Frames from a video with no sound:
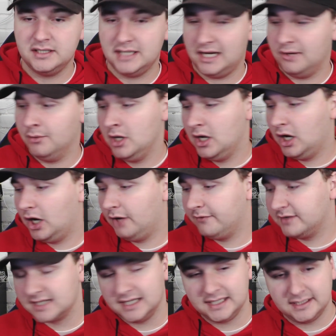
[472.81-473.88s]
Now,
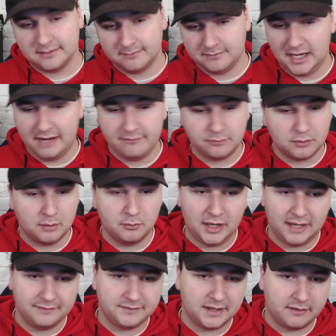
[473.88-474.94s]
obviously, everyone will
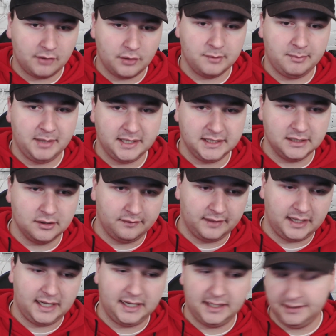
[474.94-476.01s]
have their own opinion on
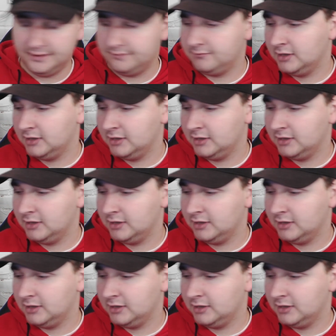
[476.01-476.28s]
that, and